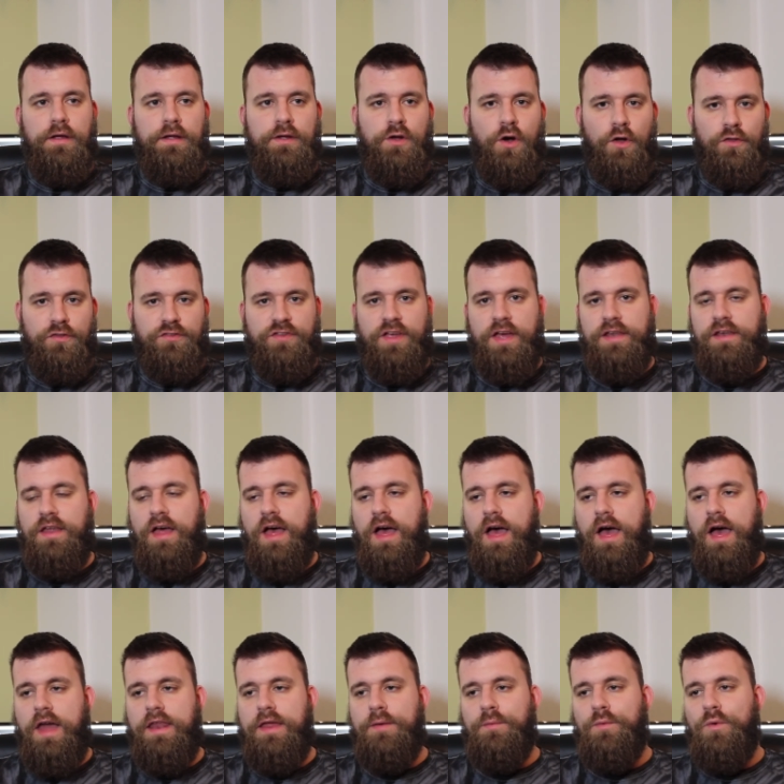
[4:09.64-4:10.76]
content,
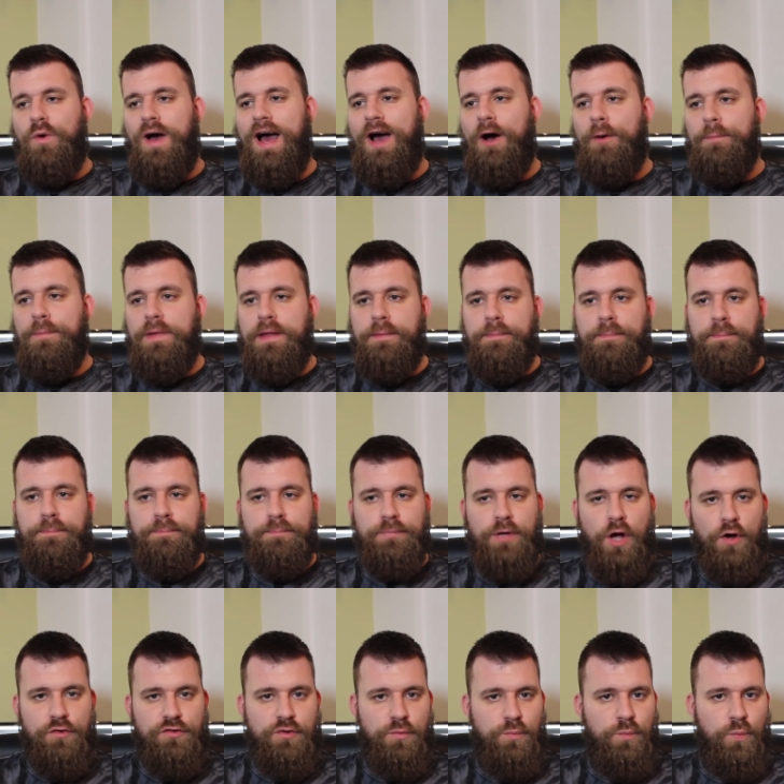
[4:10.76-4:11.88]
and it will help me
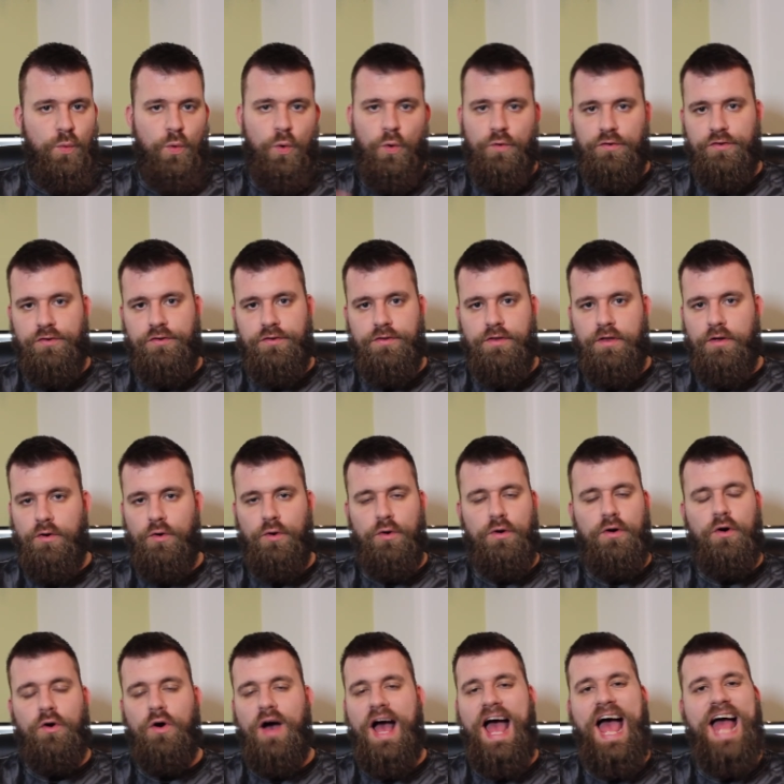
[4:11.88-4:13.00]
go towards
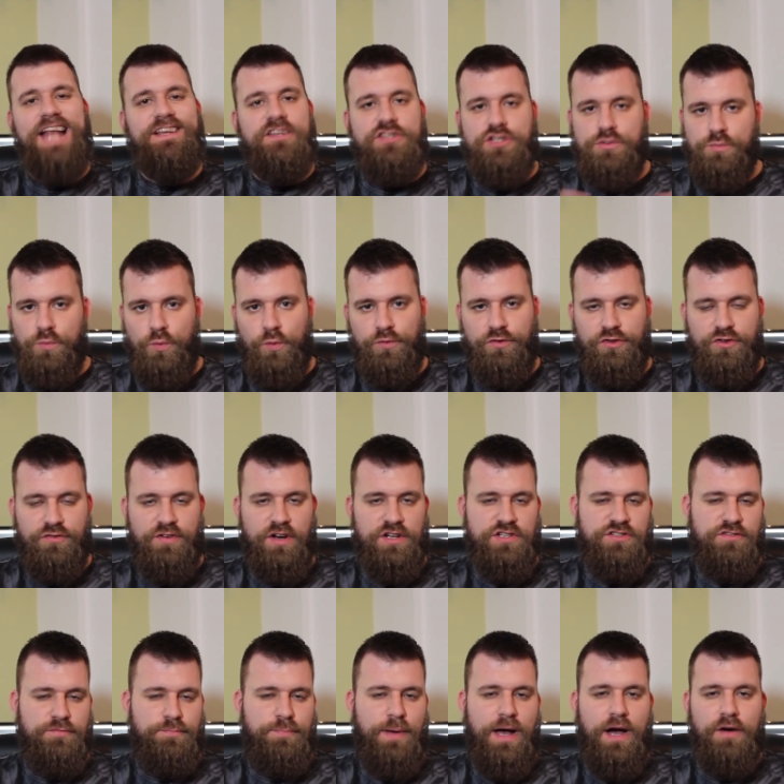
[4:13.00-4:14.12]
or head towards the
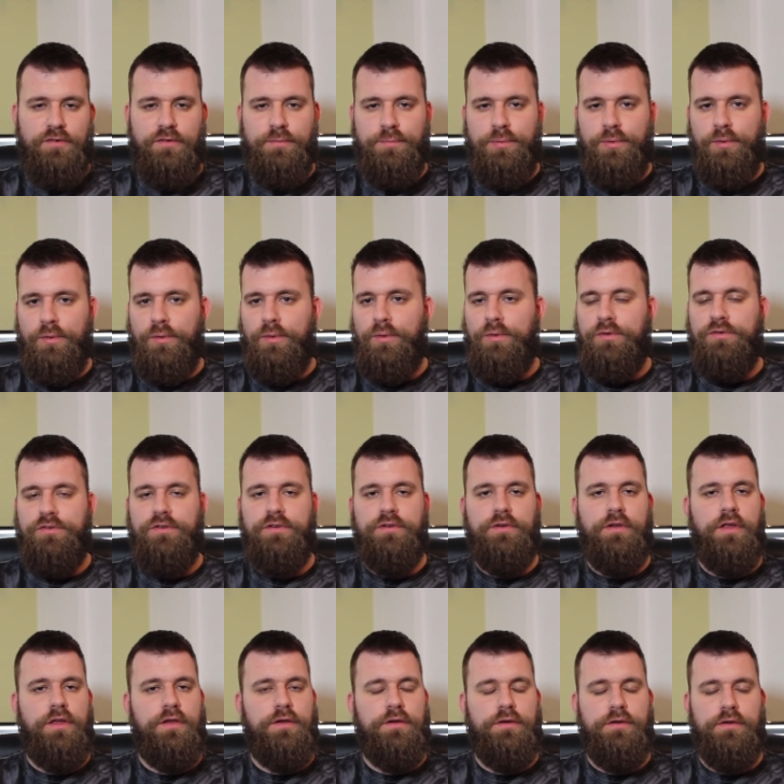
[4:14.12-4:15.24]
direction of battle reports
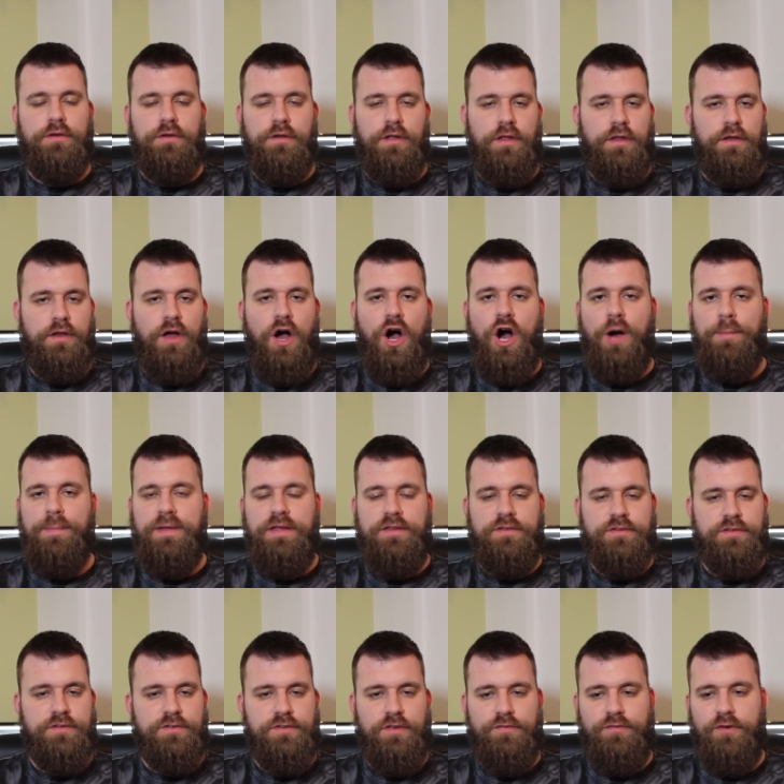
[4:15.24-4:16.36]
and
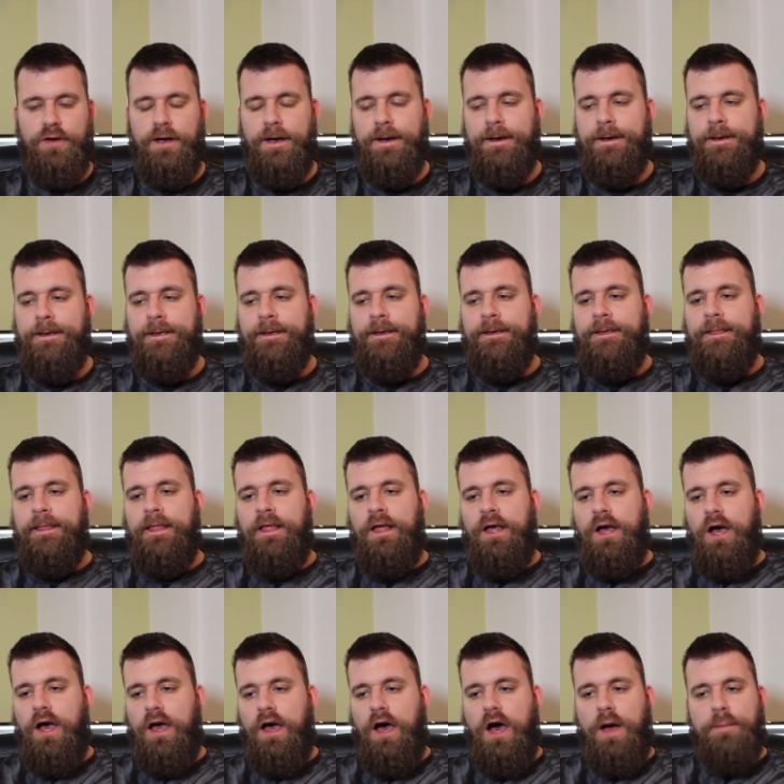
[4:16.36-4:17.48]
armies and stuff like that.
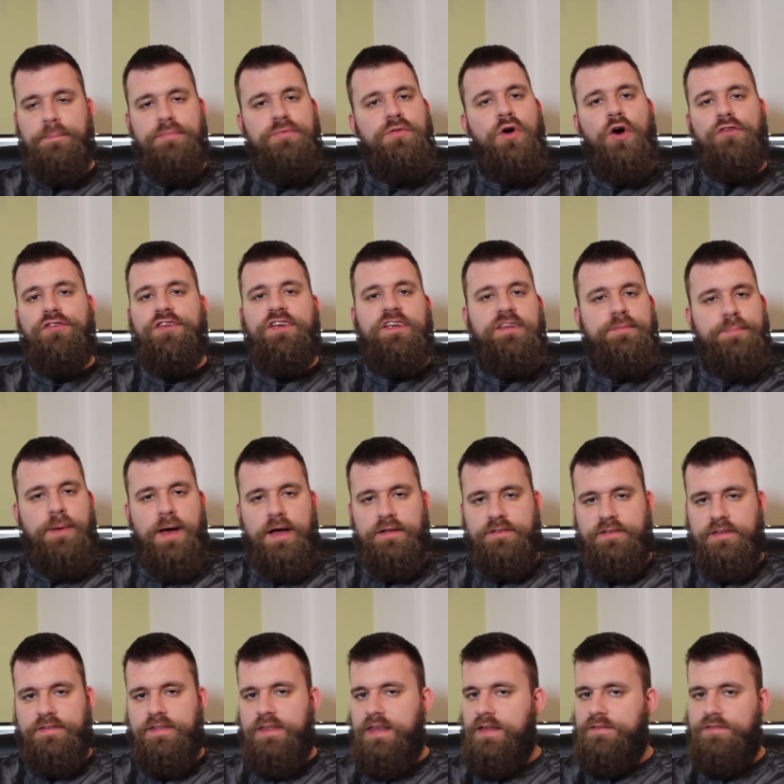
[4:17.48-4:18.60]
I'm not
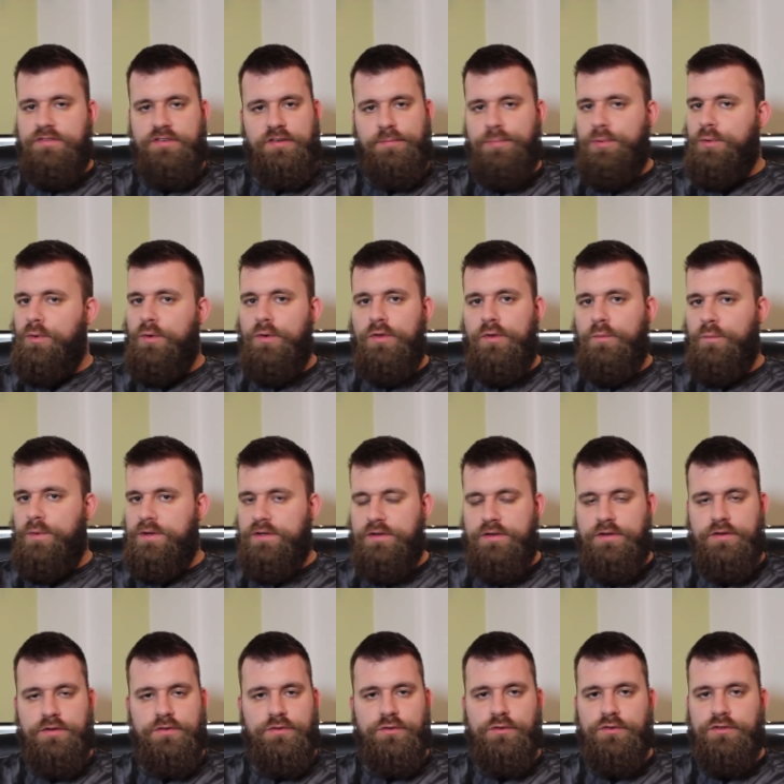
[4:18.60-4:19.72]
expecting the level of support that
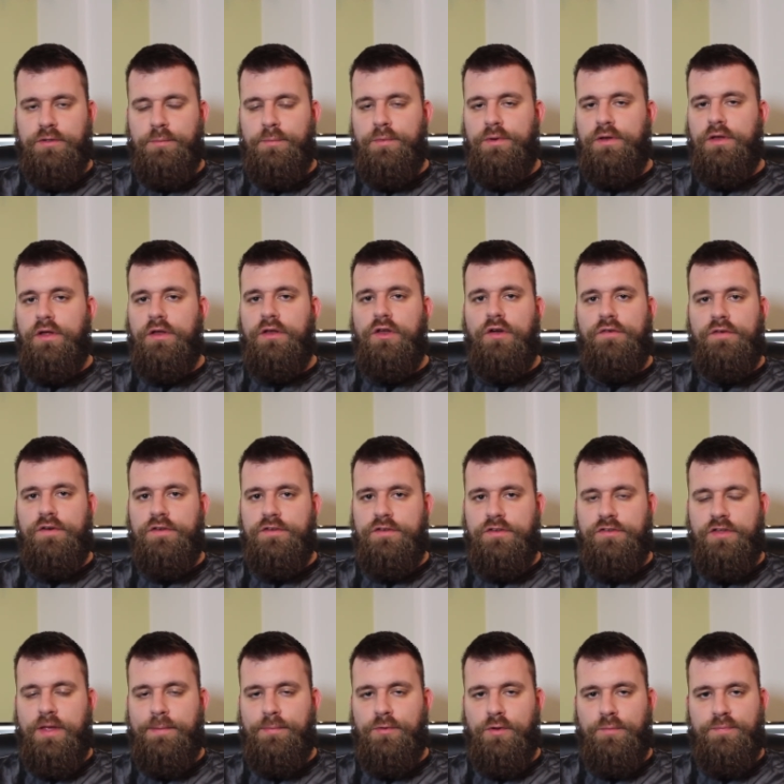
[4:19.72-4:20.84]
Winters or someone like Lawrence at
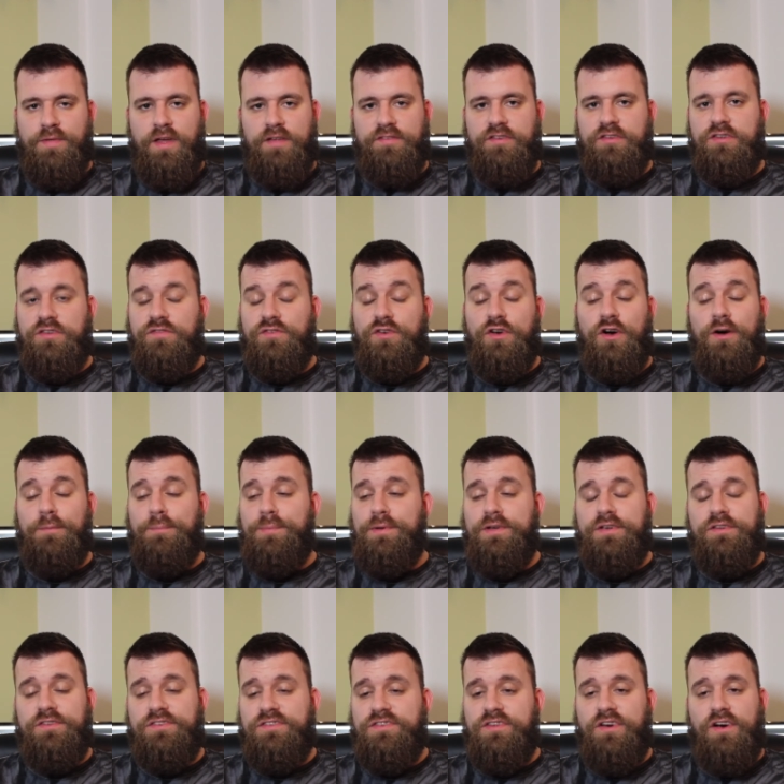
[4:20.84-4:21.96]
Tabletop Tactics have got,
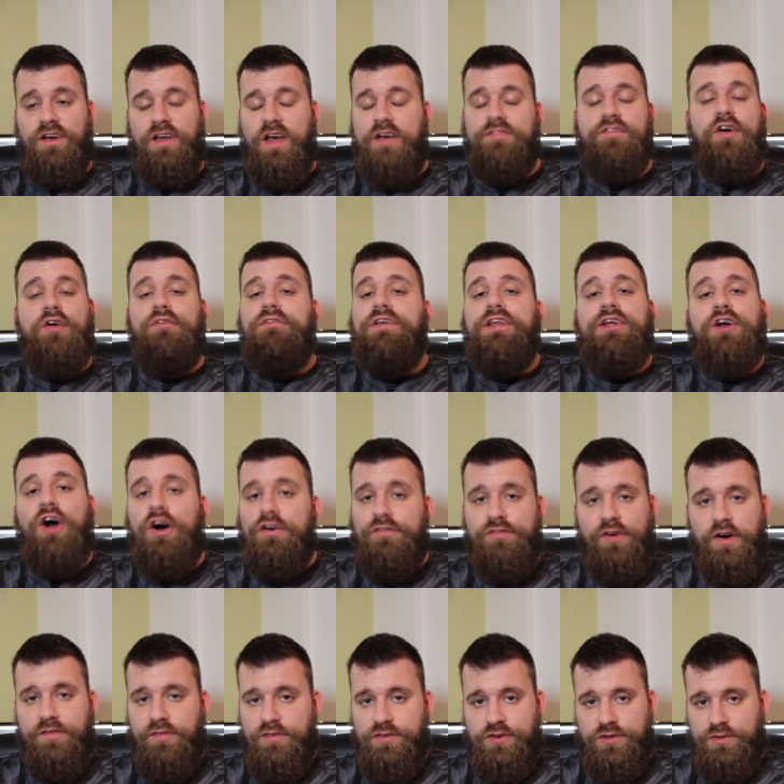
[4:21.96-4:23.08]
because I have only got
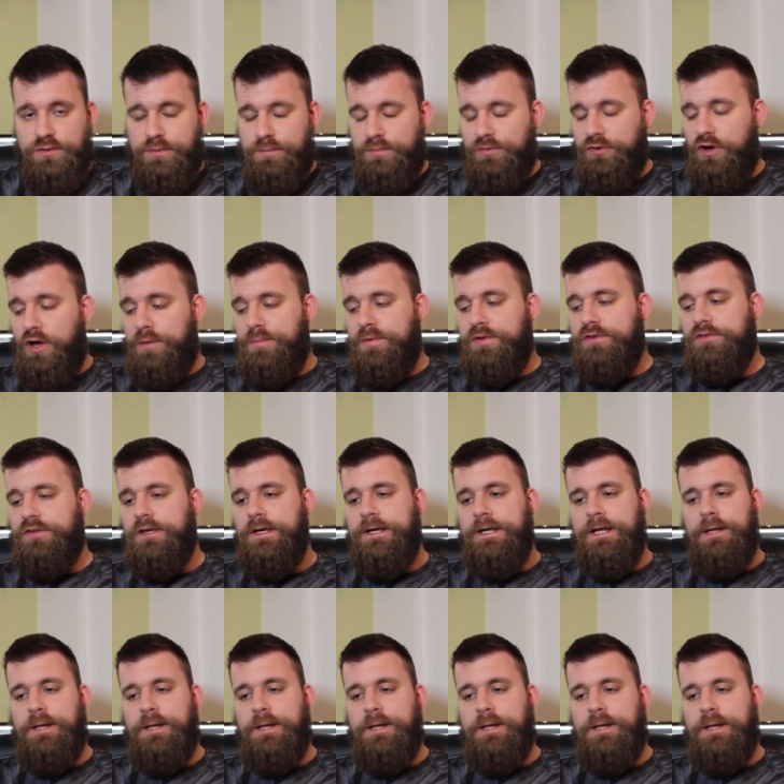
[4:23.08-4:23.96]
500 subscribers,